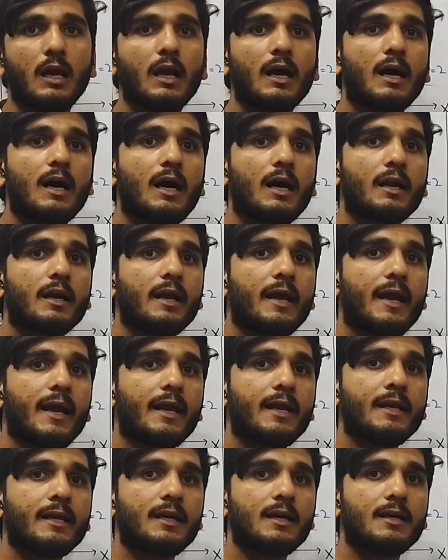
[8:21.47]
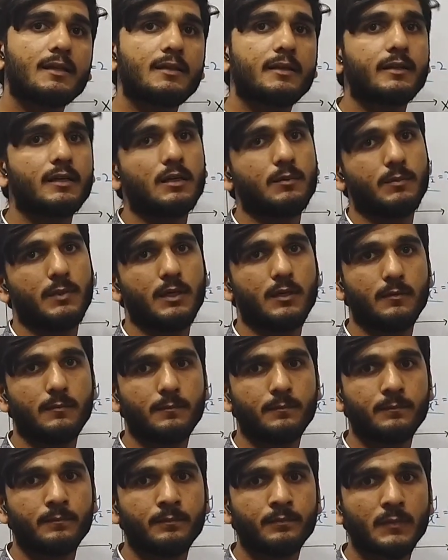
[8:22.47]
or any other number?
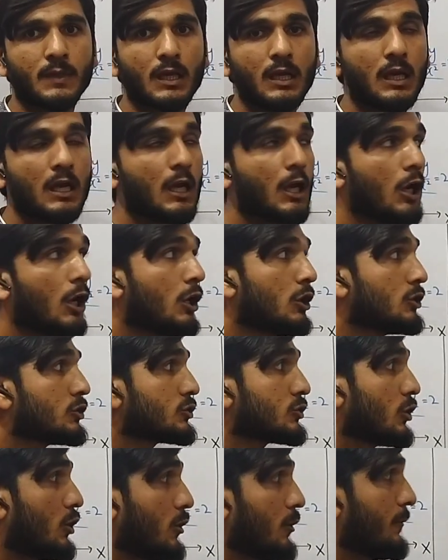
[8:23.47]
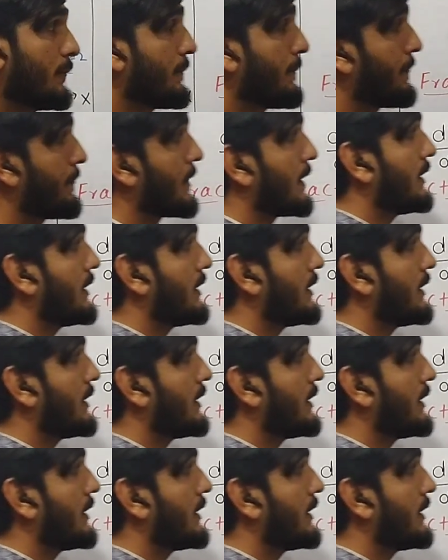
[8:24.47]
So,